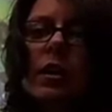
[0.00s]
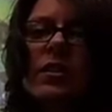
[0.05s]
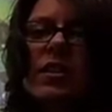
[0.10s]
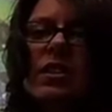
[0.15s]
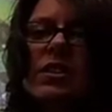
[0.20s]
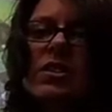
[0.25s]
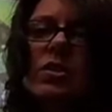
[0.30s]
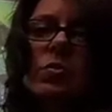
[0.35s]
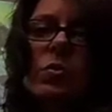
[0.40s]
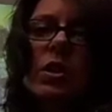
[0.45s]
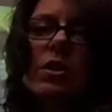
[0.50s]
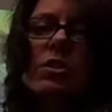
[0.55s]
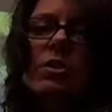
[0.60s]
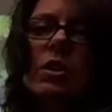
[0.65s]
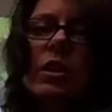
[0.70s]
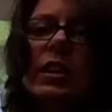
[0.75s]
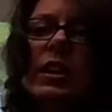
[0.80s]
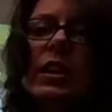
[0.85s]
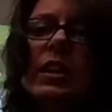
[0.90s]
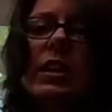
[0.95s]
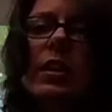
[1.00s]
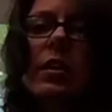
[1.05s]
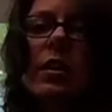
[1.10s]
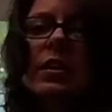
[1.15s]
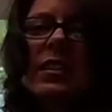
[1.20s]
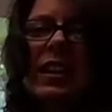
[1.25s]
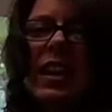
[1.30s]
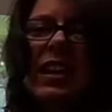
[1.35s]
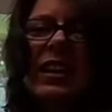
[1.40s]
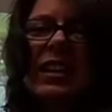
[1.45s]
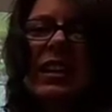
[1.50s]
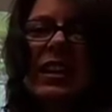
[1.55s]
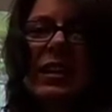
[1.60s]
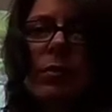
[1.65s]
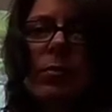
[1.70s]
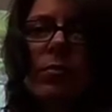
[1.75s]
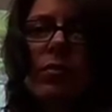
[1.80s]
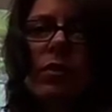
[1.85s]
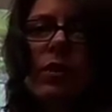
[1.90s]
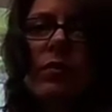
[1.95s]
this is what you're going to hear. It's kind of like
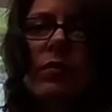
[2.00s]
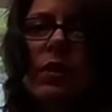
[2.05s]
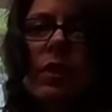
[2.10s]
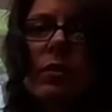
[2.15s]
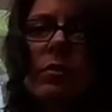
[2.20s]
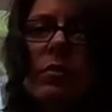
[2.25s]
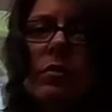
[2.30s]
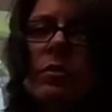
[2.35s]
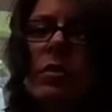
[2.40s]
a preview.